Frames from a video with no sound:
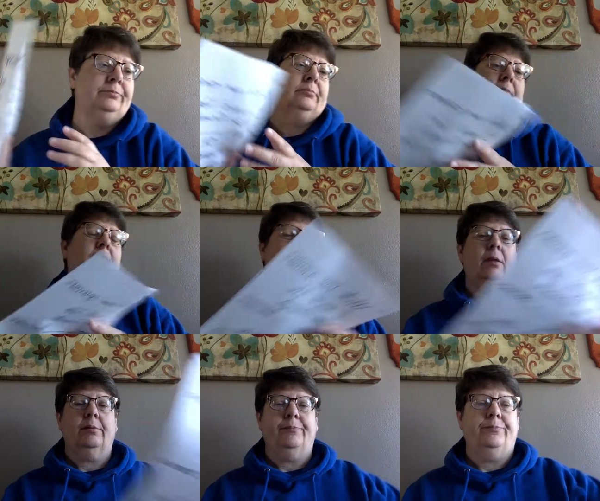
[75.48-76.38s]

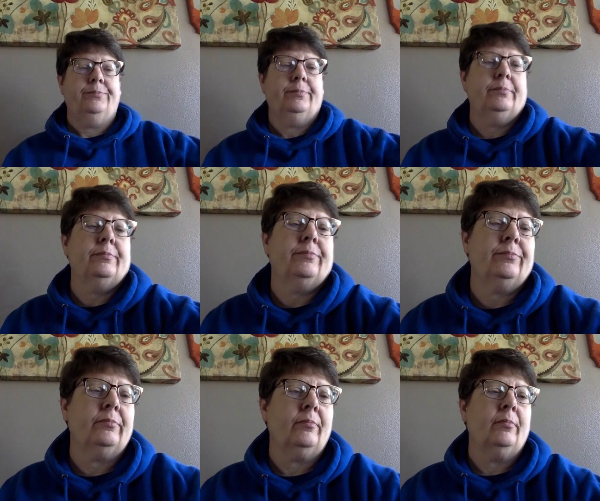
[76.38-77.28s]

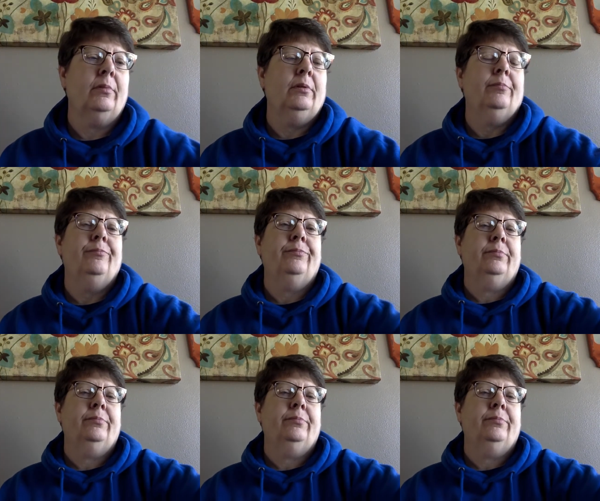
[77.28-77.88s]
No one is speaking in this clip.